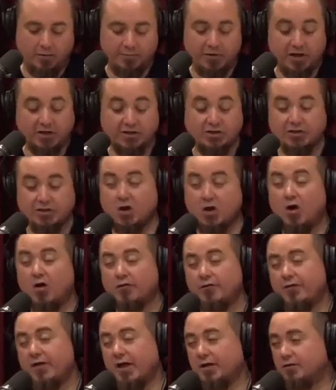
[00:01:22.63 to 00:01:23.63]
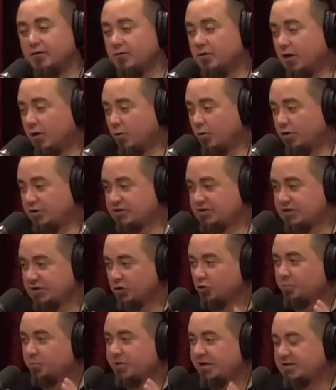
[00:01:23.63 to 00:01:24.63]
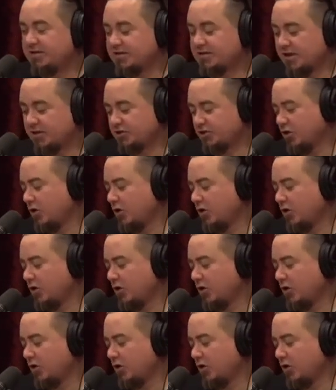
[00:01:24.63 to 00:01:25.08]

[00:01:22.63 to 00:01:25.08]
pictures of that there were single piece statues.